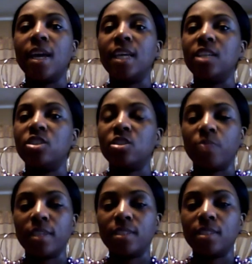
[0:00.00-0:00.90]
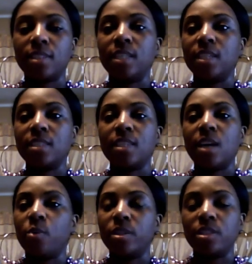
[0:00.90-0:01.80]
and he's just restless and he does
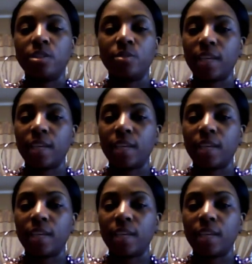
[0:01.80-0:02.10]
not want to,